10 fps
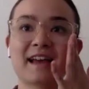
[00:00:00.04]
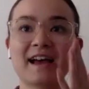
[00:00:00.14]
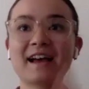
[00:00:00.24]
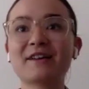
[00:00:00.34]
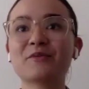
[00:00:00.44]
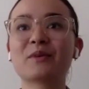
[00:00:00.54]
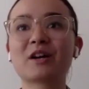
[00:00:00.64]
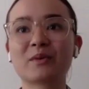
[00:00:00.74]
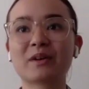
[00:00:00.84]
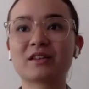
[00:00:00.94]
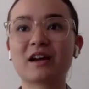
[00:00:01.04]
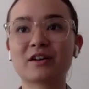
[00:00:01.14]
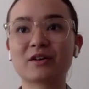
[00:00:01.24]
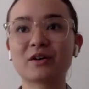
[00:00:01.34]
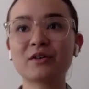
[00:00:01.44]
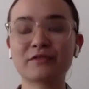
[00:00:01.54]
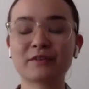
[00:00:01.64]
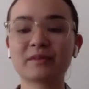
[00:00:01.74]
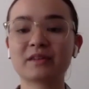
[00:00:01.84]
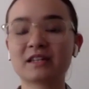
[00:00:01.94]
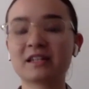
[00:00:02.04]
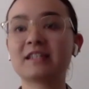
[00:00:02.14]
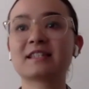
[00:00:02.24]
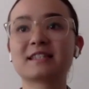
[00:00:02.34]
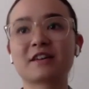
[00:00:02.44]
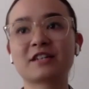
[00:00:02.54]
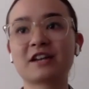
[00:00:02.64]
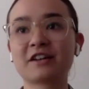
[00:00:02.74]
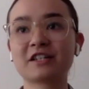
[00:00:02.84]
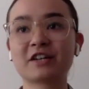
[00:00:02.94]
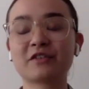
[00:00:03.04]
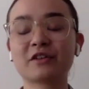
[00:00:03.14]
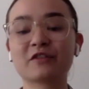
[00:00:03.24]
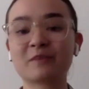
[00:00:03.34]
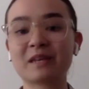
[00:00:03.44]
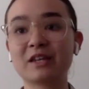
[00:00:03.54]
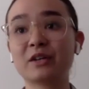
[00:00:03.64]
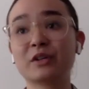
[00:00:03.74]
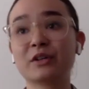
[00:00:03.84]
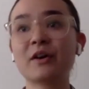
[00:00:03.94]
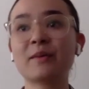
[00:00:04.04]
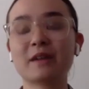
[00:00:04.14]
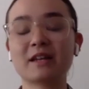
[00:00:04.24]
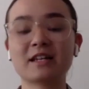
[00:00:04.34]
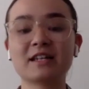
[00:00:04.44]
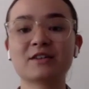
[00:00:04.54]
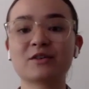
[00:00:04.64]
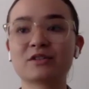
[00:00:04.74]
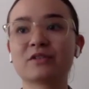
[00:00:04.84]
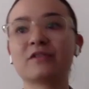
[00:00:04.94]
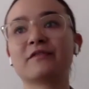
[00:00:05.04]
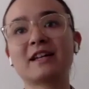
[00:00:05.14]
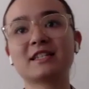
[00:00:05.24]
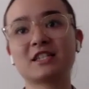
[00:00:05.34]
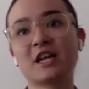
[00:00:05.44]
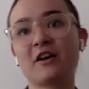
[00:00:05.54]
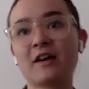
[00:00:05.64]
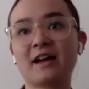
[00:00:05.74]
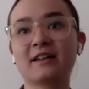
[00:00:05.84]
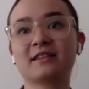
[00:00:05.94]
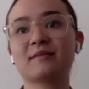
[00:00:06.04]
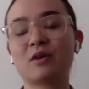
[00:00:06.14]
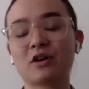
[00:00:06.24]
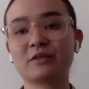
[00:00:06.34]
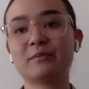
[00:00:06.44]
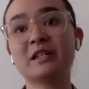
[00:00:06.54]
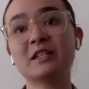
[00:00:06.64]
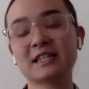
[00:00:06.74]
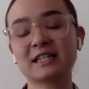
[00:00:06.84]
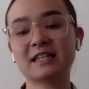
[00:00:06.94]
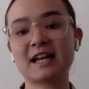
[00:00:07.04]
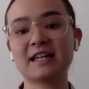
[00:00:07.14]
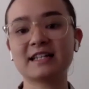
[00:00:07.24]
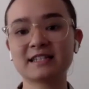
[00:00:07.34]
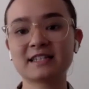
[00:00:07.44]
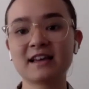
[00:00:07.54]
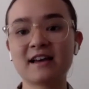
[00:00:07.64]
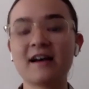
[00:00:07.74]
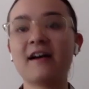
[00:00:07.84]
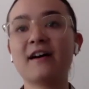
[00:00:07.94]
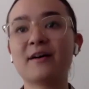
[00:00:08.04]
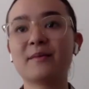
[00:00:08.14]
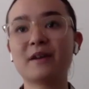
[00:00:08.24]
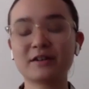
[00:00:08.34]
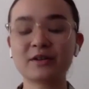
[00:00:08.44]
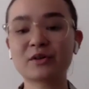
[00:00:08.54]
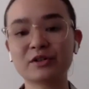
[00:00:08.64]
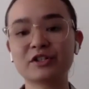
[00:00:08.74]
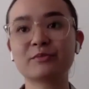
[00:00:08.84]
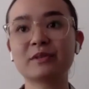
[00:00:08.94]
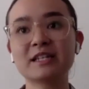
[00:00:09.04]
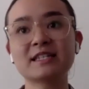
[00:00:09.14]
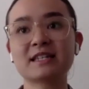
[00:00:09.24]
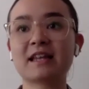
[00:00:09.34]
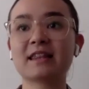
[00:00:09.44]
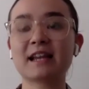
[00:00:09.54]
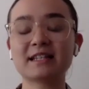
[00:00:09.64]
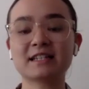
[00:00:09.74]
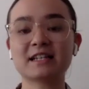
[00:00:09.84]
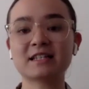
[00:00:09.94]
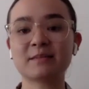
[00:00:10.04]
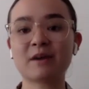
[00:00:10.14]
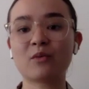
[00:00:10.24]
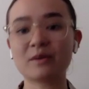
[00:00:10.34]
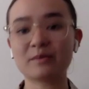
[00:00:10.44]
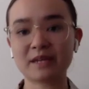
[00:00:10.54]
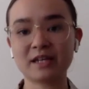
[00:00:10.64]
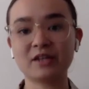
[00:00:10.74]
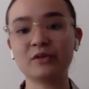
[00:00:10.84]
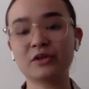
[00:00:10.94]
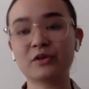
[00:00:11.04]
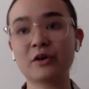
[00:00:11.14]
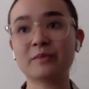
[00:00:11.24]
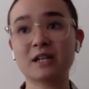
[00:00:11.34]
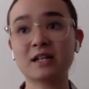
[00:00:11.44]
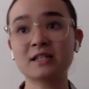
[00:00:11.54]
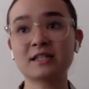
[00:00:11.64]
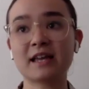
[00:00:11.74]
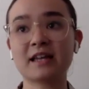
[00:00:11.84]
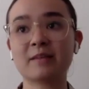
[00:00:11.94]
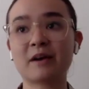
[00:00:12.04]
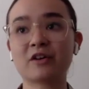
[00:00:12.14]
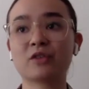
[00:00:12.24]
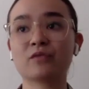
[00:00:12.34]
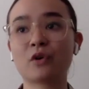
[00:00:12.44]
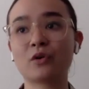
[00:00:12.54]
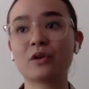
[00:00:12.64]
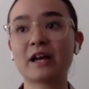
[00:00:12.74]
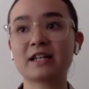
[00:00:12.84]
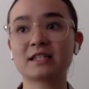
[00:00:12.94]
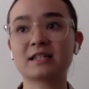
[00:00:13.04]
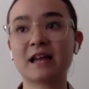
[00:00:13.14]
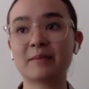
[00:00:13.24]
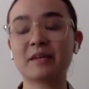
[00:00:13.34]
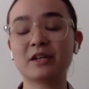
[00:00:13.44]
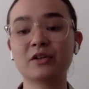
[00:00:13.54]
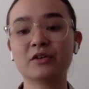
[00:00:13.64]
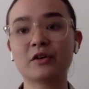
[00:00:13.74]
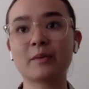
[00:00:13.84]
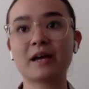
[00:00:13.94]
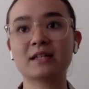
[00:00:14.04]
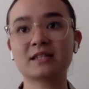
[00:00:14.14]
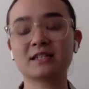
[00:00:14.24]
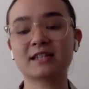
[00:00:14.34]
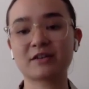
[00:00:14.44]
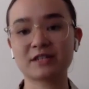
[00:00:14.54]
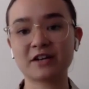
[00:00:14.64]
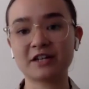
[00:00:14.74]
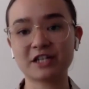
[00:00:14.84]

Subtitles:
Hi, we are with Arnaud he's the Secretary General of PU Europe, and he is also the Vice Chair at the Modern Building Alliance. Arnaud, could you please enlighten us about what PU Europe does and about your role at PU Europe as the Secretary